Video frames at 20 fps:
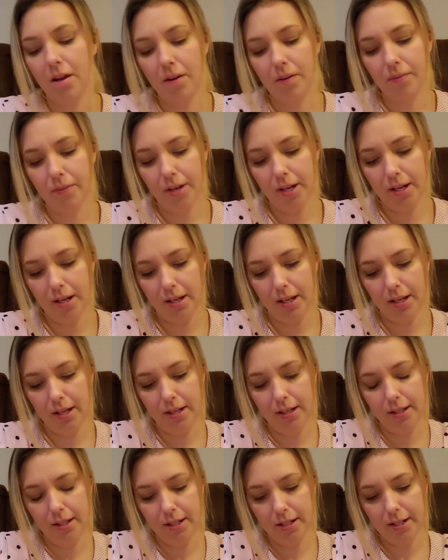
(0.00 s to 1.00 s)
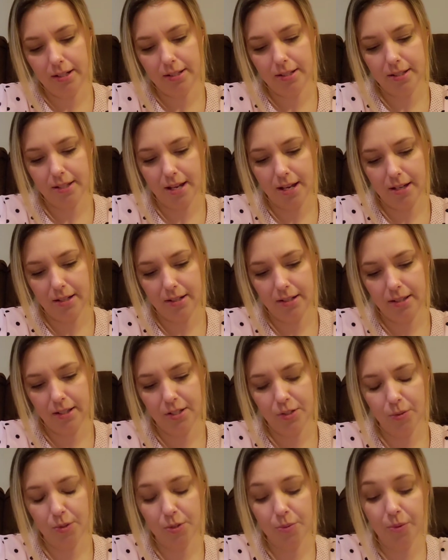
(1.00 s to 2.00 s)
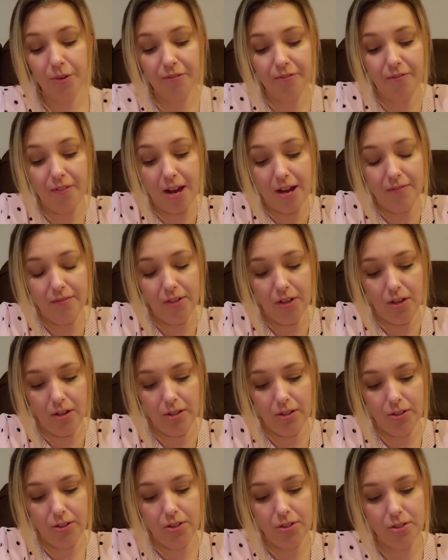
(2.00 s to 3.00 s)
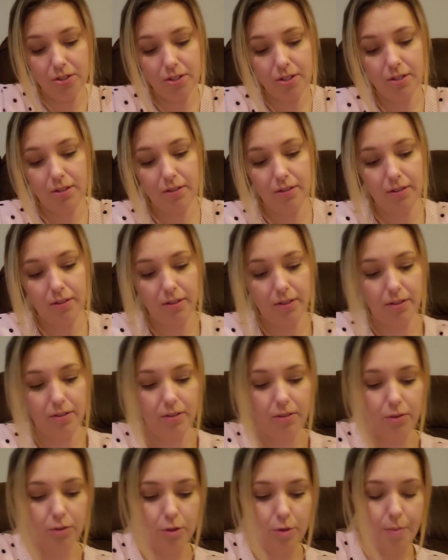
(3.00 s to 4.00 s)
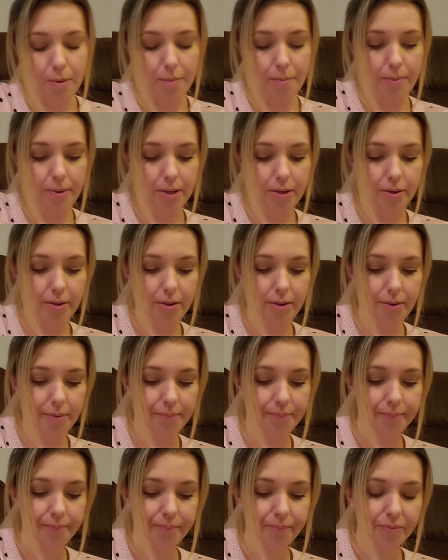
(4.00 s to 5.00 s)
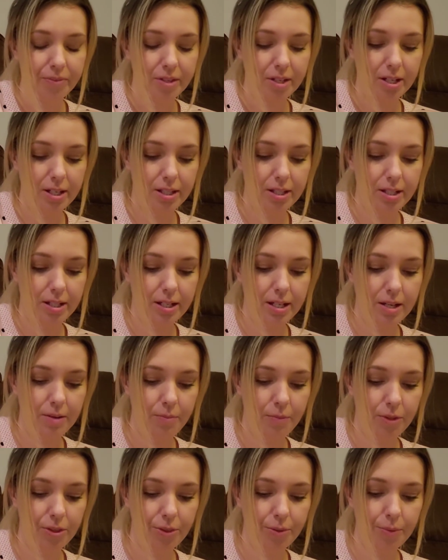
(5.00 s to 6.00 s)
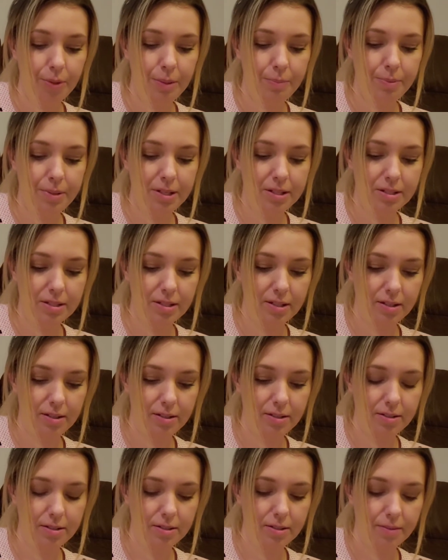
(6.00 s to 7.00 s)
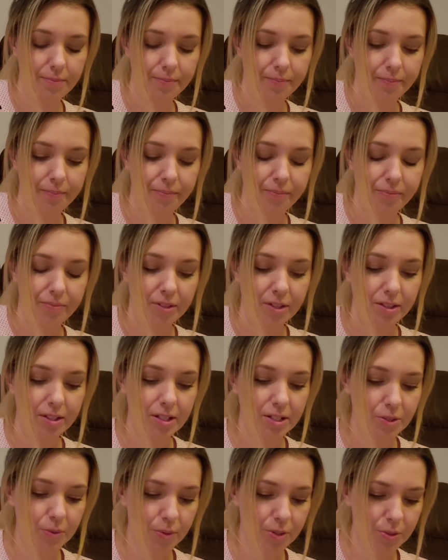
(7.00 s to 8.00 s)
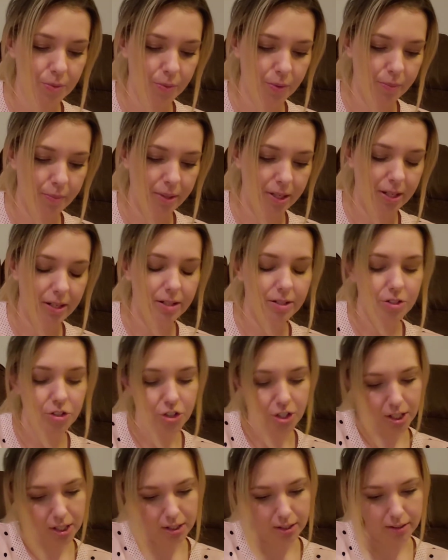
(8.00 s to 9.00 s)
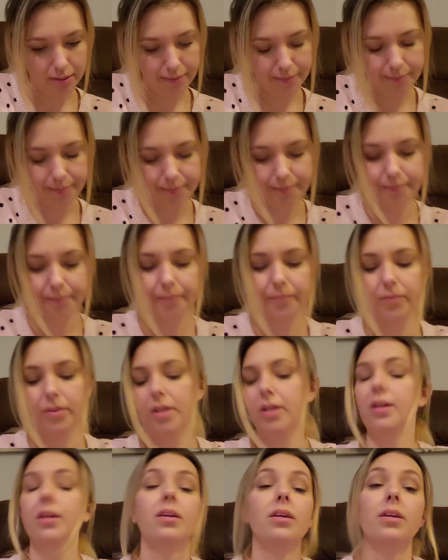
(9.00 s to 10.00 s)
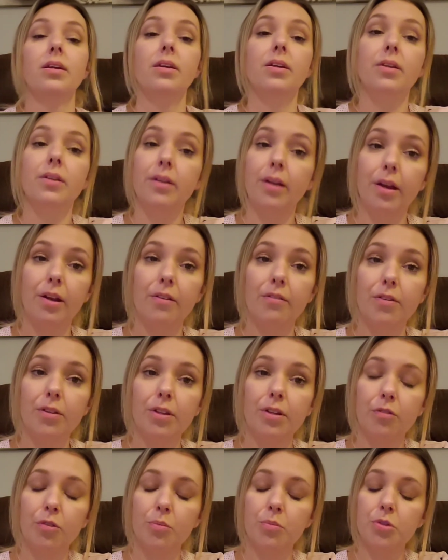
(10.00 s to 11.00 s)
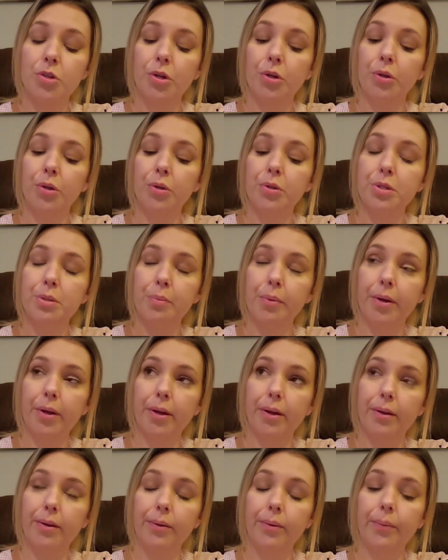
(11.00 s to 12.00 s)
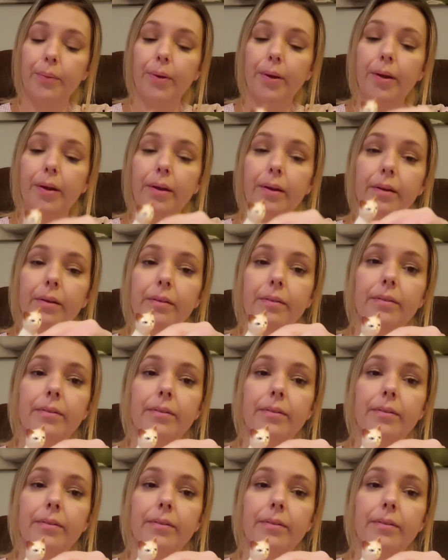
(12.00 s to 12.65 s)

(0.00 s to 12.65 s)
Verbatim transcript: All right, and then the next set, these ones were $5, They're a little bit bigger. And they came with three pieces. These ones were made in China. Not everything from China is bad, okay.